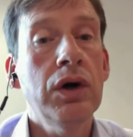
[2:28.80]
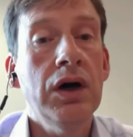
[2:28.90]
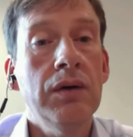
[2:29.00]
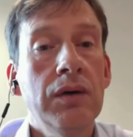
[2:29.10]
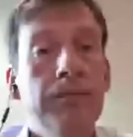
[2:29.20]

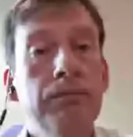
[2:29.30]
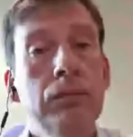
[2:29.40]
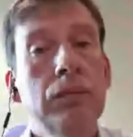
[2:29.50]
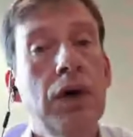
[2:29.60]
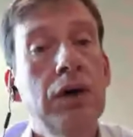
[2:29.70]

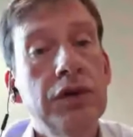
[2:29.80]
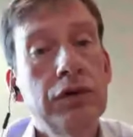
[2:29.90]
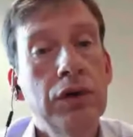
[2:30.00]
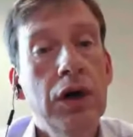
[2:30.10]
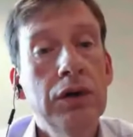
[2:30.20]
I
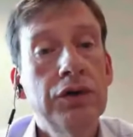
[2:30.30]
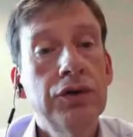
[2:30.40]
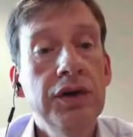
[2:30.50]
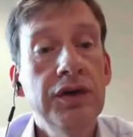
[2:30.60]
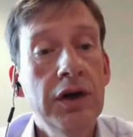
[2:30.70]
would agree
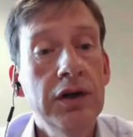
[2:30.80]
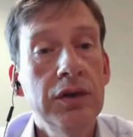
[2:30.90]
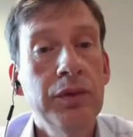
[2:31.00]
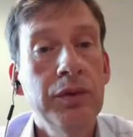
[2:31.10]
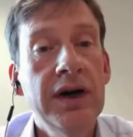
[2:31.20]
entirely with
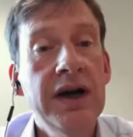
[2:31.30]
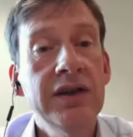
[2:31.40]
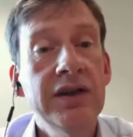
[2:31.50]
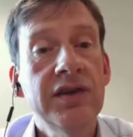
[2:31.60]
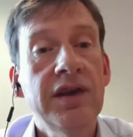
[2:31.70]
what Anne
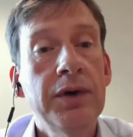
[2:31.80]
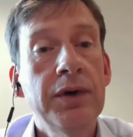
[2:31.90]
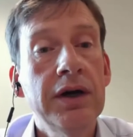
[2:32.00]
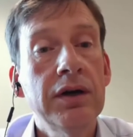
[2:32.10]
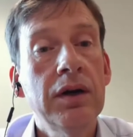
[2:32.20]
said
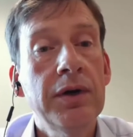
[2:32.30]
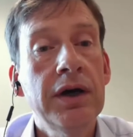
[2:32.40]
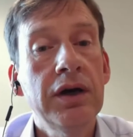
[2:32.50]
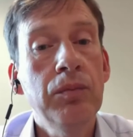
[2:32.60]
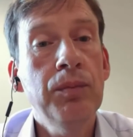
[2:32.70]
about
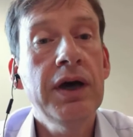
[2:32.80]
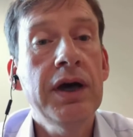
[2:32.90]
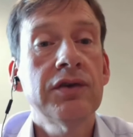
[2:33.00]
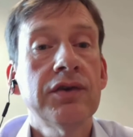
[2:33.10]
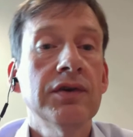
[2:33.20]

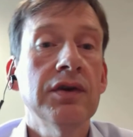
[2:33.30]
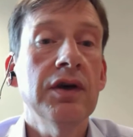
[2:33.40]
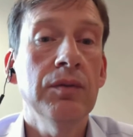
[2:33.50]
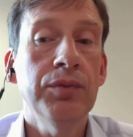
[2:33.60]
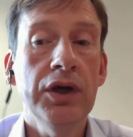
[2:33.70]
impact
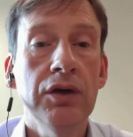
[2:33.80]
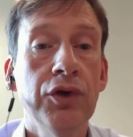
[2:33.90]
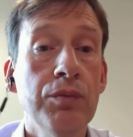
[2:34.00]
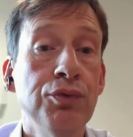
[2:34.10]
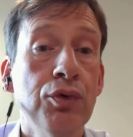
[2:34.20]
being very
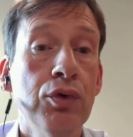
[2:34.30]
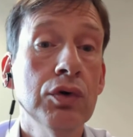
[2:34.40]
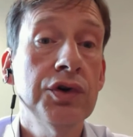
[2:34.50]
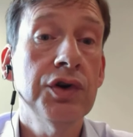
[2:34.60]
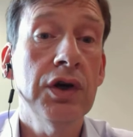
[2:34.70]

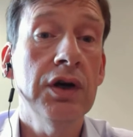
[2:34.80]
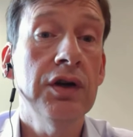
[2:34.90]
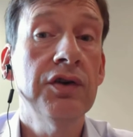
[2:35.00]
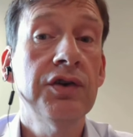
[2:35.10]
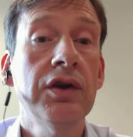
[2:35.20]
broad
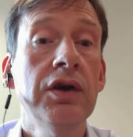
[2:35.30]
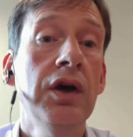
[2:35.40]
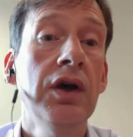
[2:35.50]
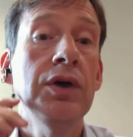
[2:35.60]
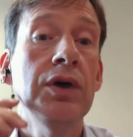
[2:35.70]
and
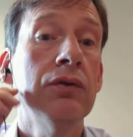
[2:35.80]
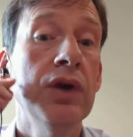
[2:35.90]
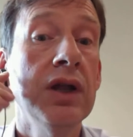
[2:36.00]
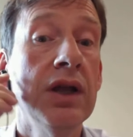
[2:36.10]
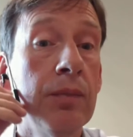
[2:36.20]
being
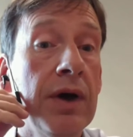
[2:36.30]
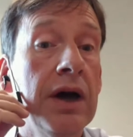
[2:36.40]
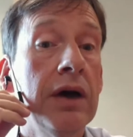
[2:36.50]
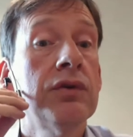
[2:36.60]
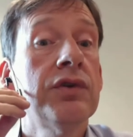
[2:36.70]
really
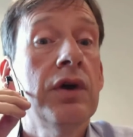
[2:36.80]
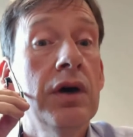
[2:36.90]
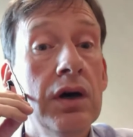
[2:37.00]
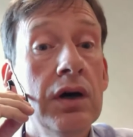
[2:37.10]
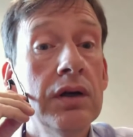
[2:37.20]
about
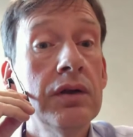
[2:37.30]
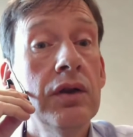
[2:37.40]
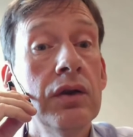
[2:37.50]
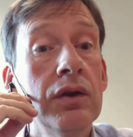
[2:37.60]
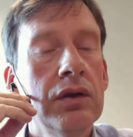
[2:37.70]

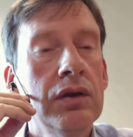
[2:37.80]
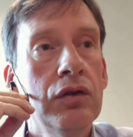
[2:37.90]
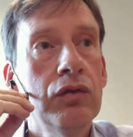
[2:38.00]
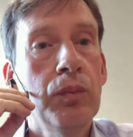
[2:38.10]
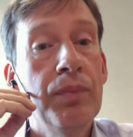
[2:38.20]

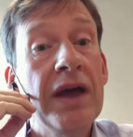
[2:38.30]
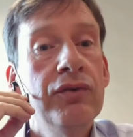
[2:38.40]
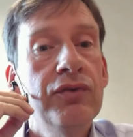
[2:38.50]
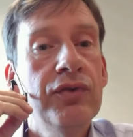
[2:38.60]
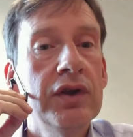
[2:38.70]
the
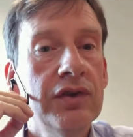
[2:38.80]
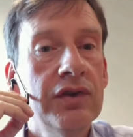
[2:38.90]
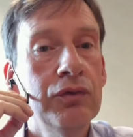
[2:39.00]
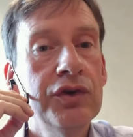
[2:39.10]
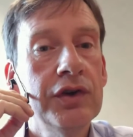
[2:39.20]
benefits
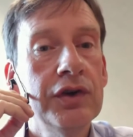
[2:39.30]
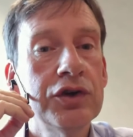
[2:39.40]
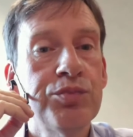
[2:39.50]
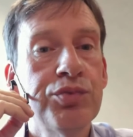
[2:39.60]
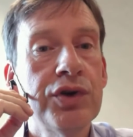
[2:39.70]
that research
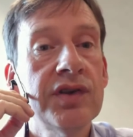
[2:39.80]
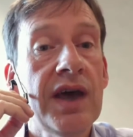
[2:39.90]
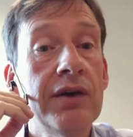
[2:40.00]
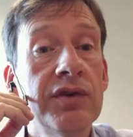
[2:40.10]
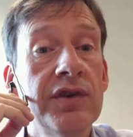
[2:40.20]
brings
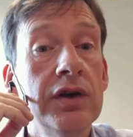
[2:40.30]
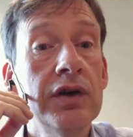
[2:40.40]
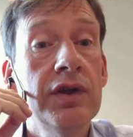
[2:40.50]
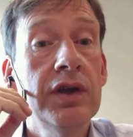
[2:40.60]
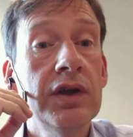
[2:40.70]
outside of
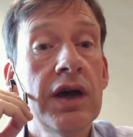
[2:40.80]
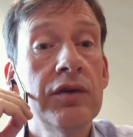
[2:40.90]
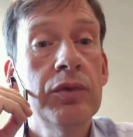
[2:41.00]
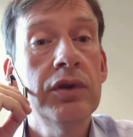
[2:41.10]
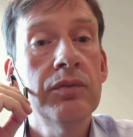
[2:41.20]
the
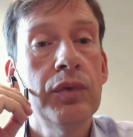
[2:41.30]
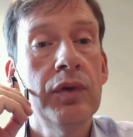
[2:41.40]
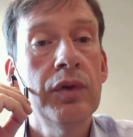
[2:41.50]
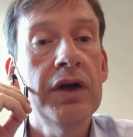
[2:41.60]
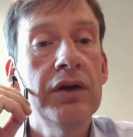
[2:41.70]
academy, the
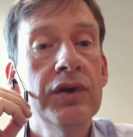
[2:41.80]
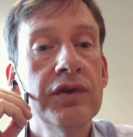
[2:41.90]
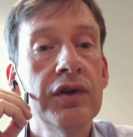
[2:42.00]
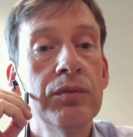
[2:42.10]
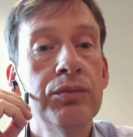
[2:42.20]
benefits
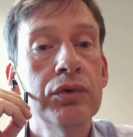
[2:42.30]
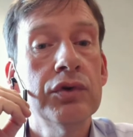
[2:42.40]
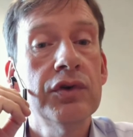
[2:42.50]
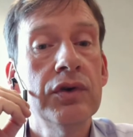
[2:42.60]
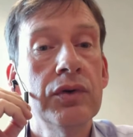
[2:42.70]
that are brought
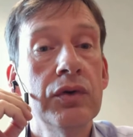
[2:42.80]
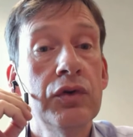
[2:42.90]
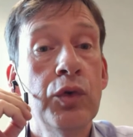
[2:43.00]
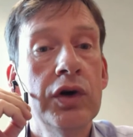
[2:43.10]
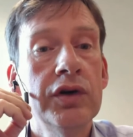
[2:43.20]
to
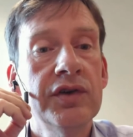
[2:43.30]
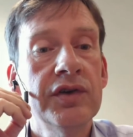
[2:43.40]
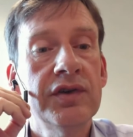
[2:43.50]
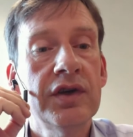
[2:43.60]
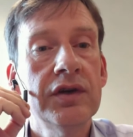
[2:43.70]
wider
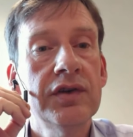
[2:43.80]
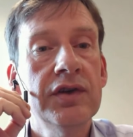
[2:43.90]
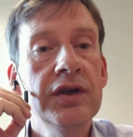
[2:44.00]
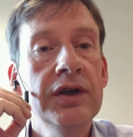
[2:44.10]
society.